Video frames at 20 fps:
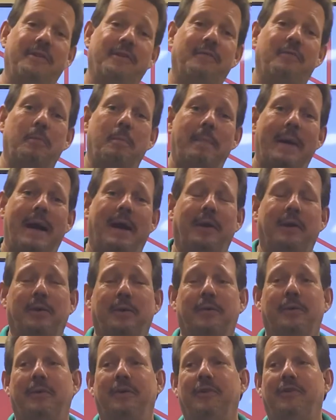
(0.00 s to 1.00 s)
of a
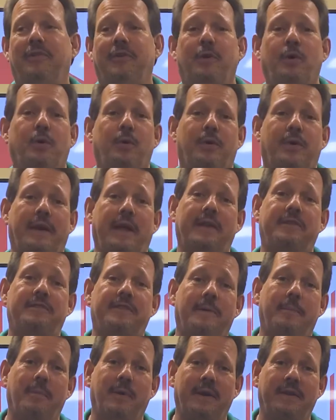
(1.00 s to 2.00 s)
malodor is an odor that
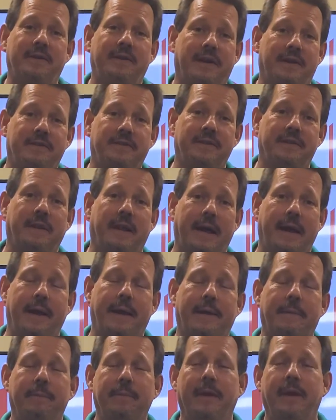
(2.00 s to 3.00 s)
someone doesn't
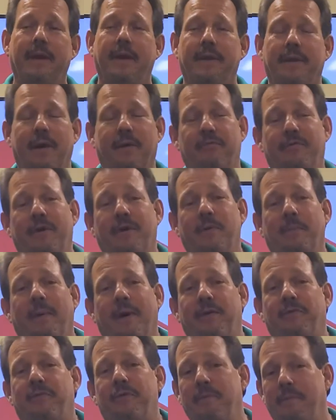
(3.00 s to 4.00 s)
like. Now very
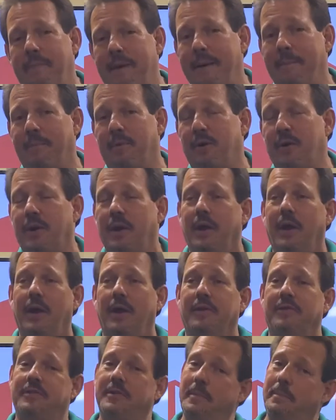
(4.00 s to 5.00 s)
much remember,
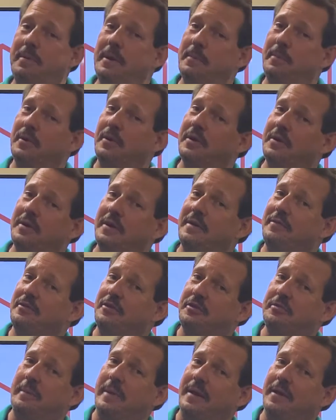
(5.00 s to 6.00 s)
some people could love the
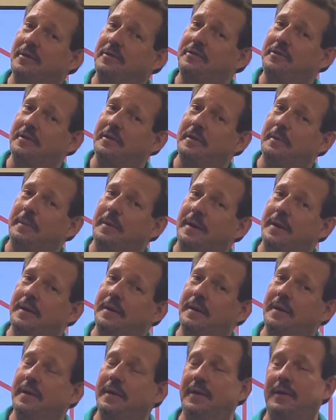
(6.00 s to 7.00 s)
smell of cinnamon,
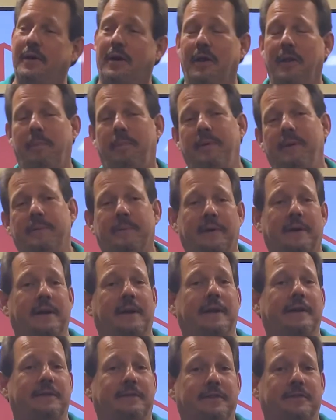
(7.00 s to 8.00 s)
other people could
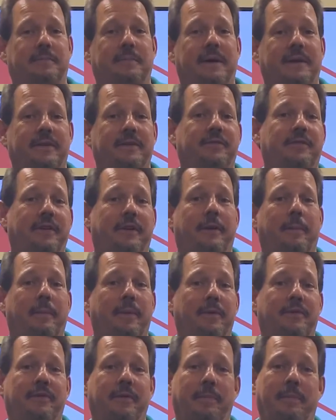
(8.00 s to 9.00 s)
hate the smell of cinnamon.
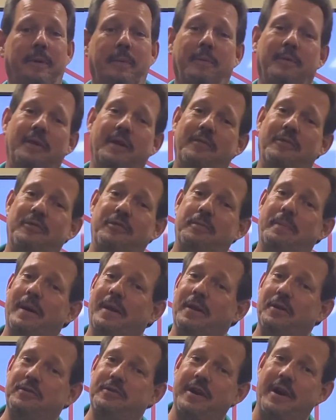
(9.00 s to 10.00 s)
Some people love the
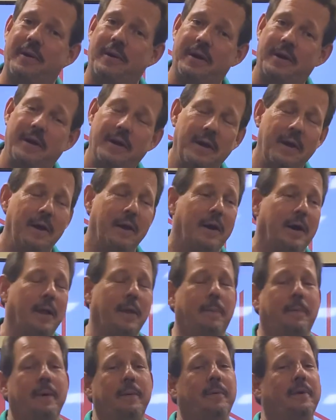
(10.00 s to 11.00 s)
smell of cherry, other
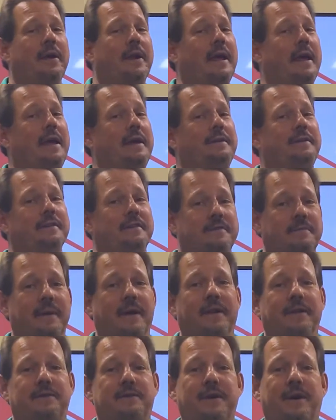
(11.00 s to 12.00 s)
people could hate the
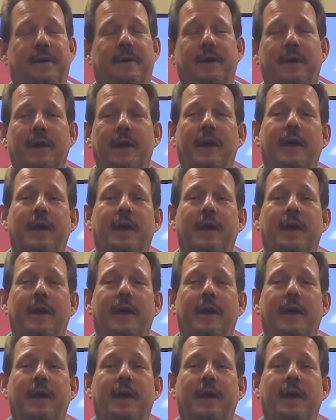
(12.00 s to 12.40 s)
smell of cherry.